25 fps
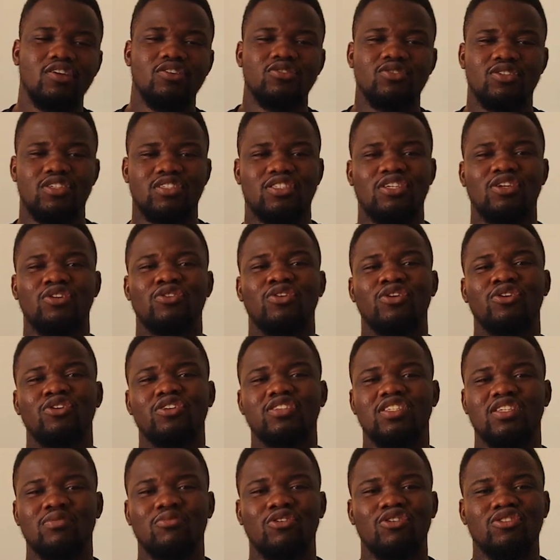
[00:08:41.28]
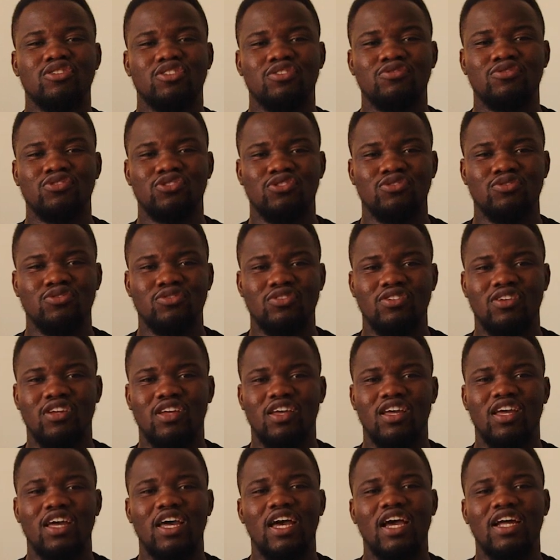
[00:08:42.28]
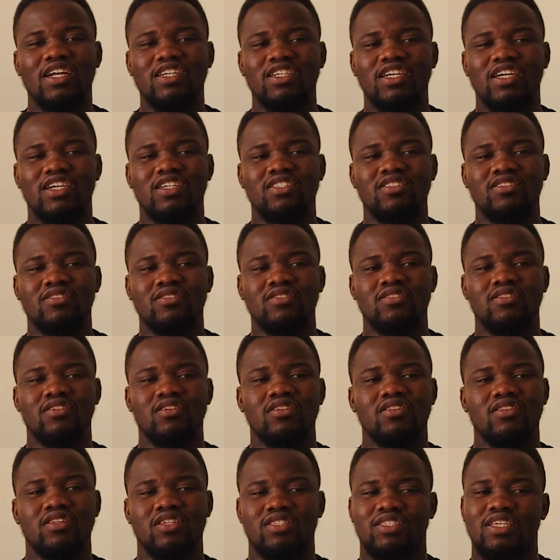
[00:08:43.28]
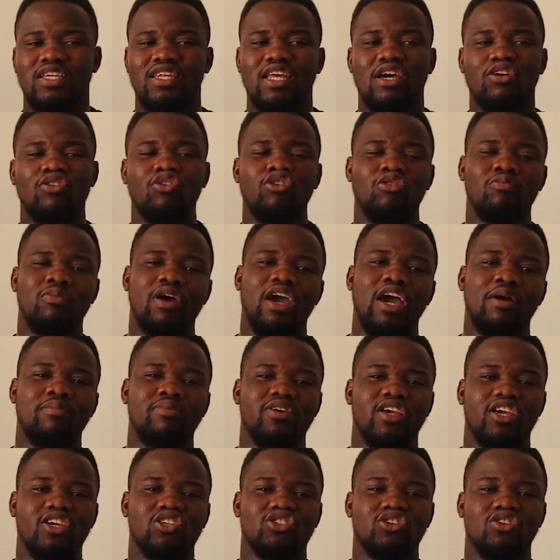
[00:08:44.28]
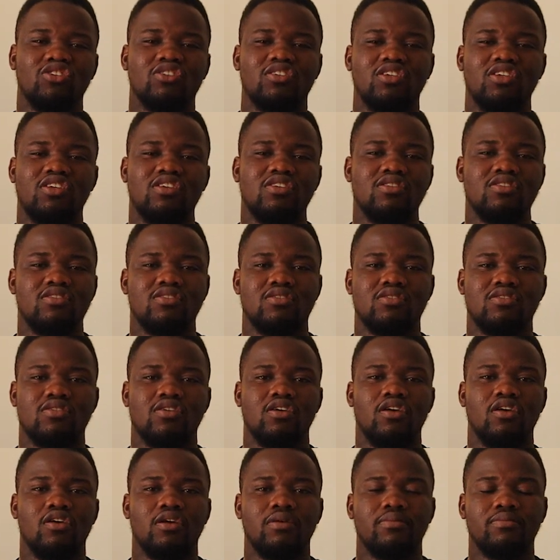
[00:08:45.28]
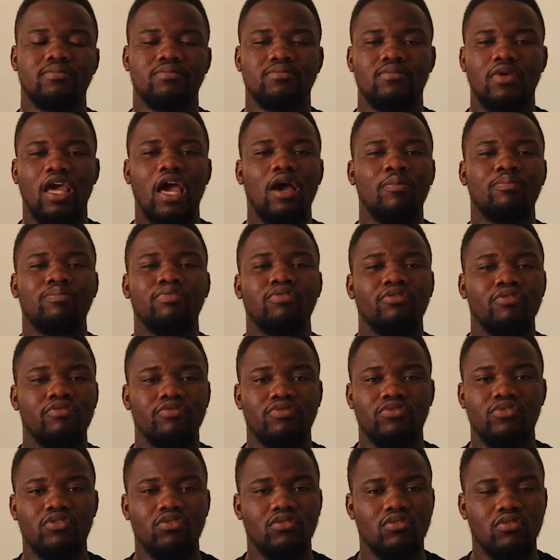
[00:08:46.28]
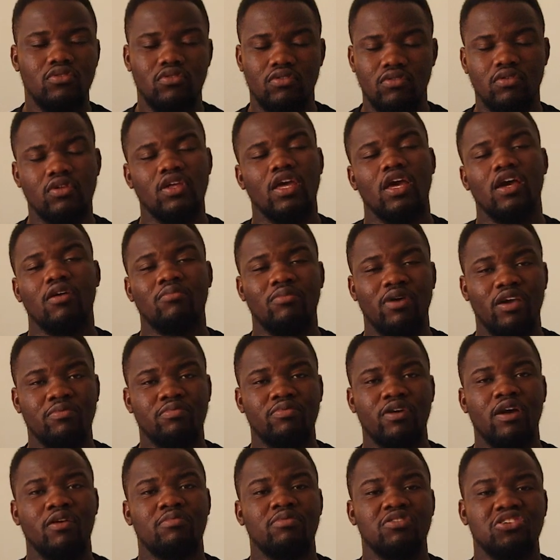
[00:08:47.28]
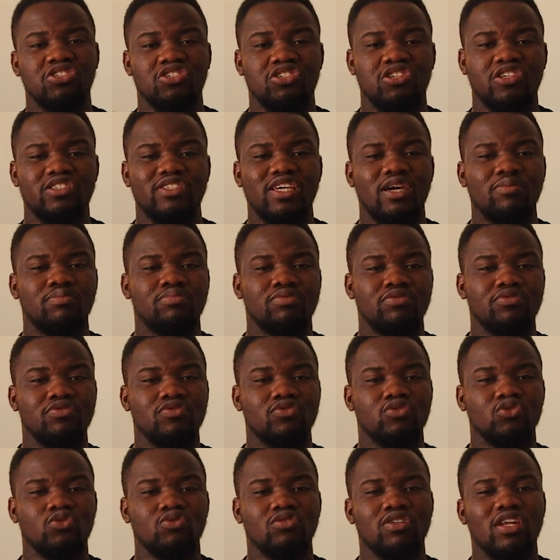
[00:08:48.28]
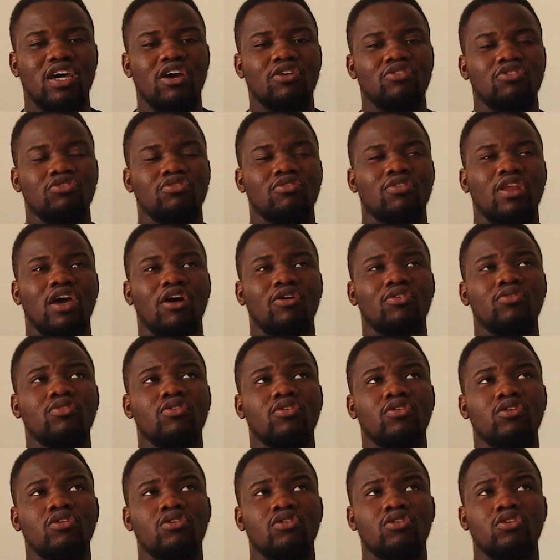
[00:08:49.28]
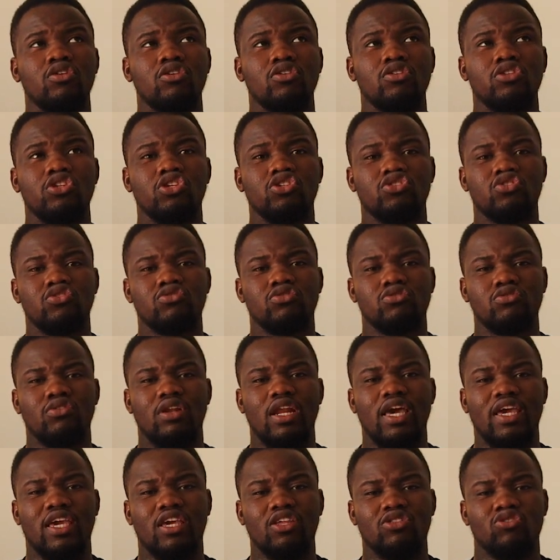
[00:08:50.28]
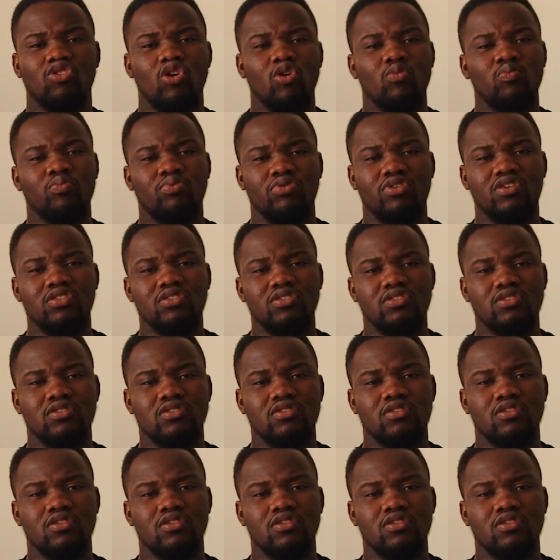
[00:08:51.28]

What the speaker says: So they said they were going to give me until June, and then they said that my application is approved. Yeah, my application is approved. So now you need to do like a thumbprint